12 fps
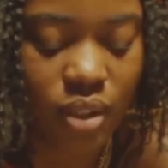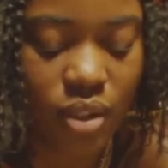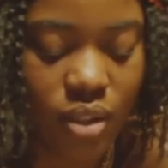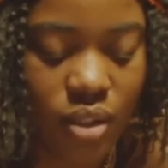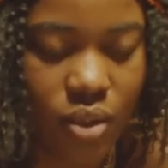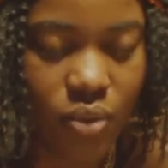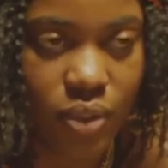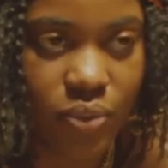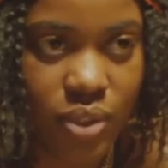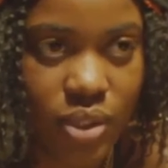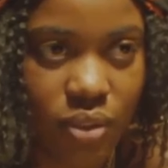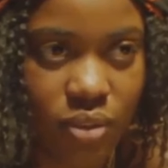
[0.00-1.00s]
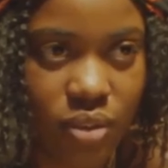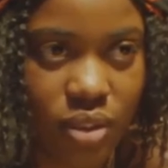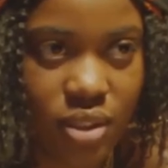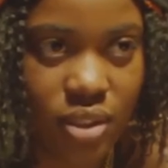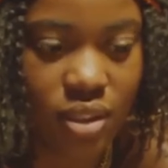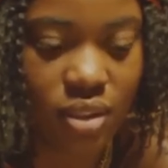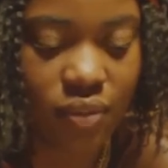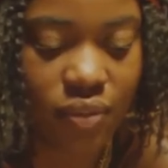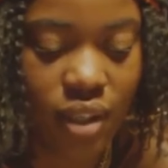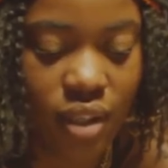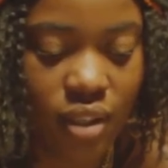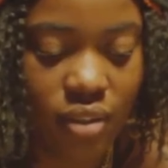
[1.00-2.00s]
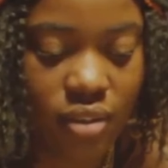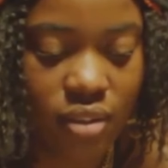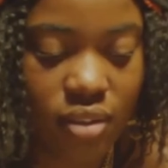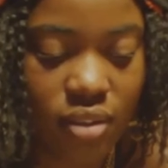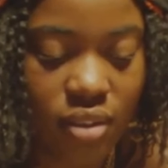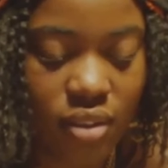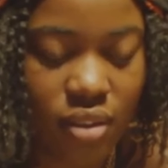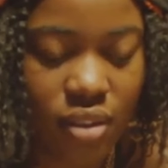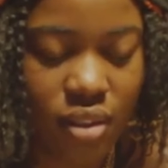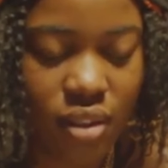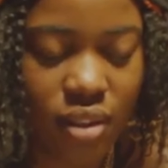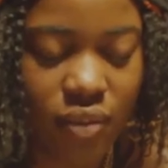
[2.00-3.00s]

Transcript: These children with their unearthly abilities